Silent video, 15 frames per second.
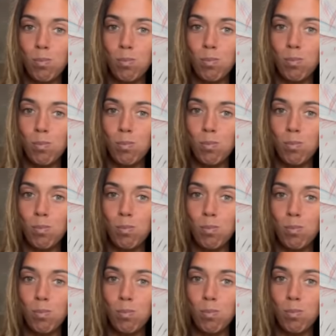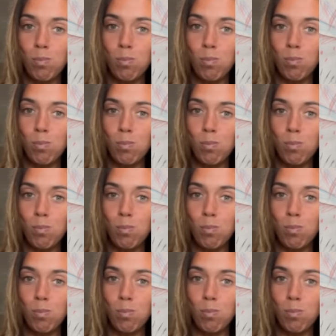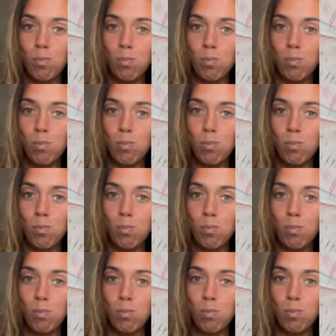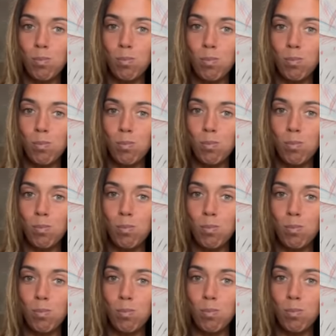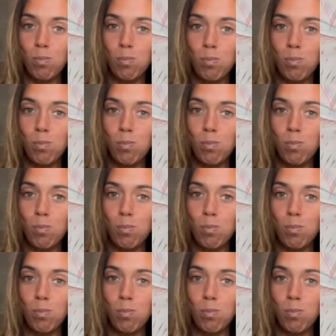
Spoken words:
This person isn't speaking.